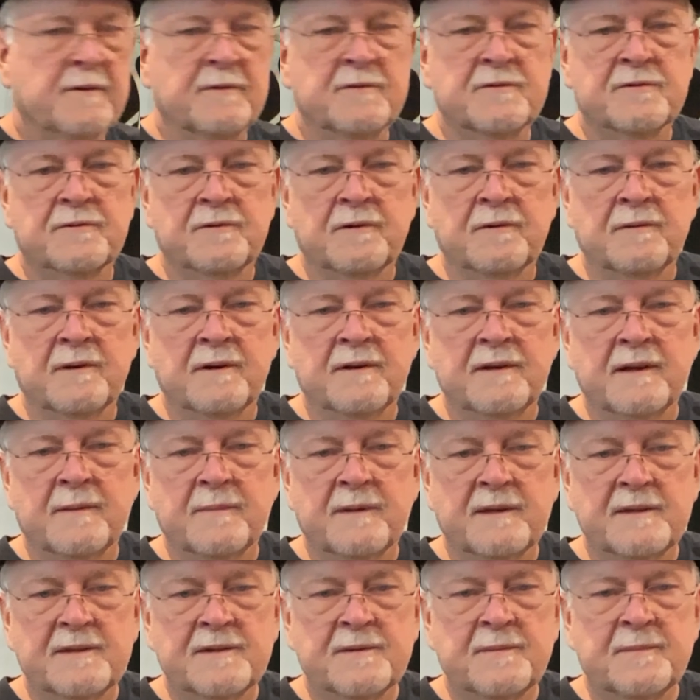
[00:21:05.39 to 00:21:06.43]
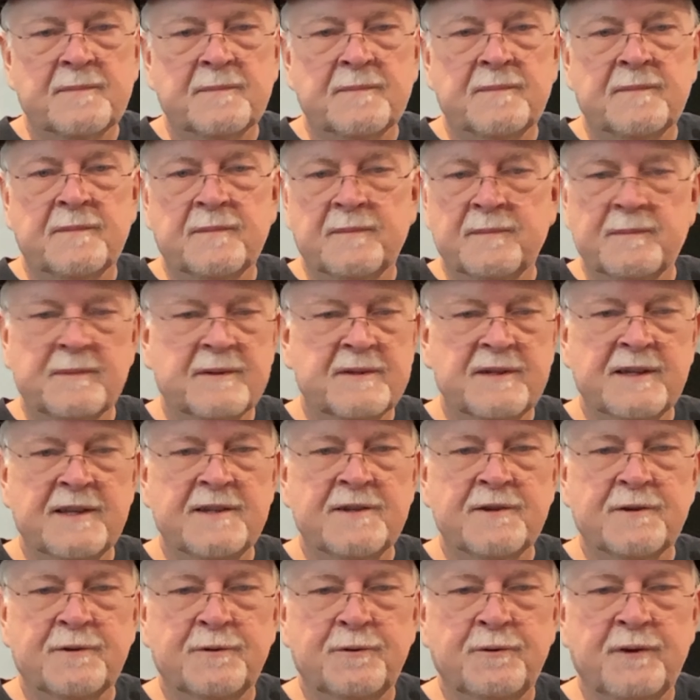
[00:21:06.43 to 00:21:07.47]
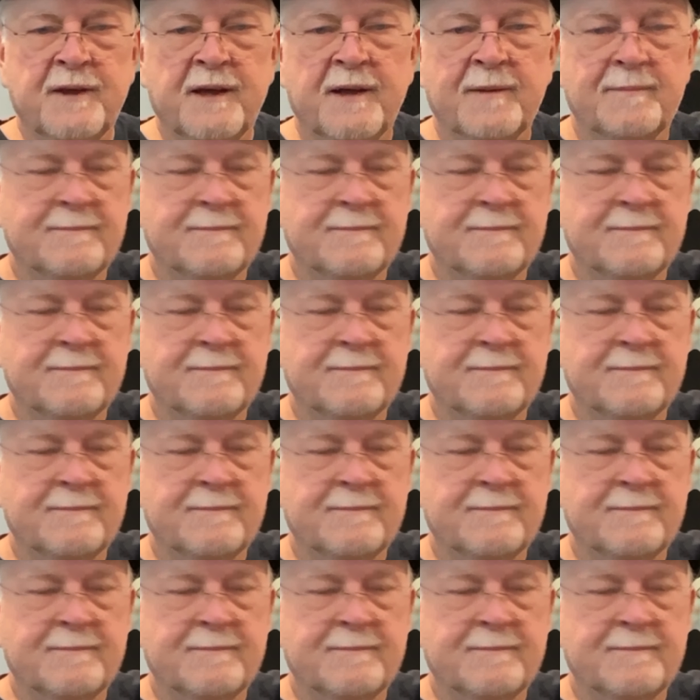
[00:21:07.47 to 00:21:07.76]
to screw around that much. It's easier to do that.